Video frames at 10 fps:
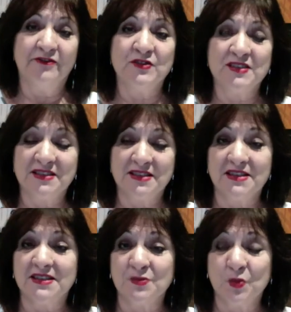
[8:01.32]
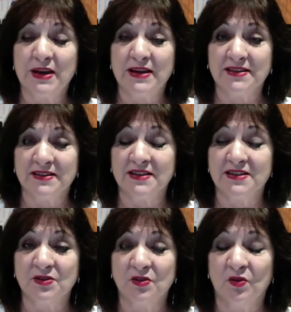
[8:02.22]
6 weeks
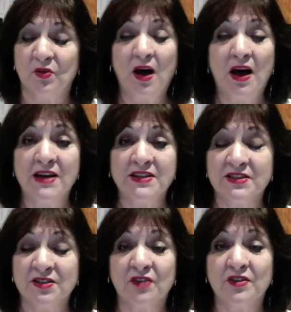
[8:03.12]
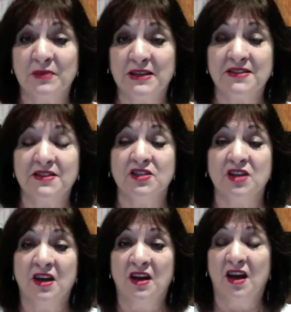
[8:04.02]
until I just got the message.
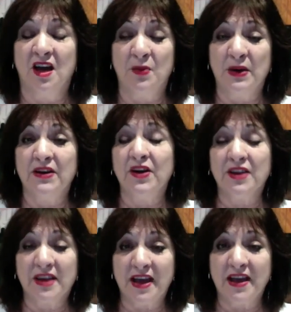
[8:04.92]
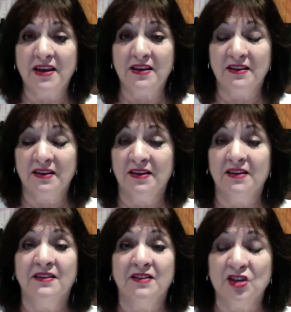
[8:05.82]
I went, okay,
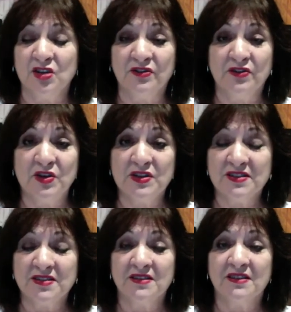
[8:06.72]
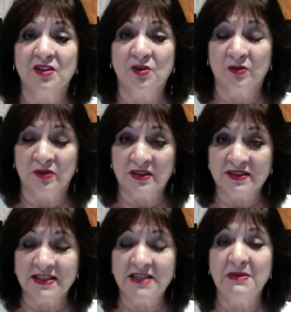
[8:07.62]
the universe, you're
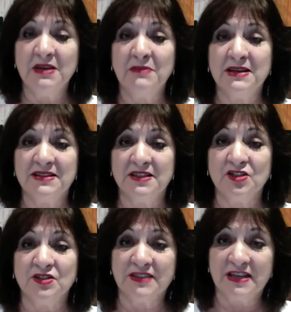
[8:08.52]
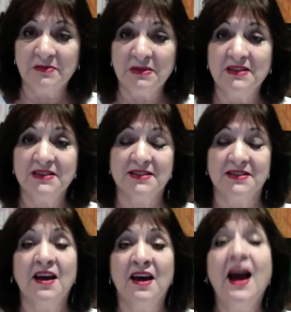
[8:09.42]
sending me a message. You're sending me this
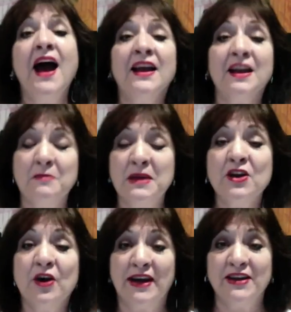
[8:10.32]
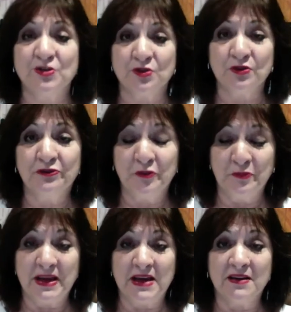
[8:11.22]
Camino angel for
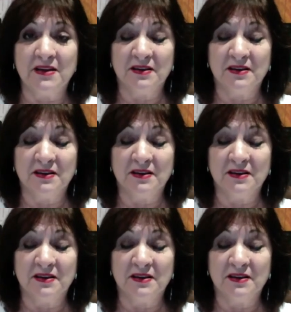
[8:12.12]
me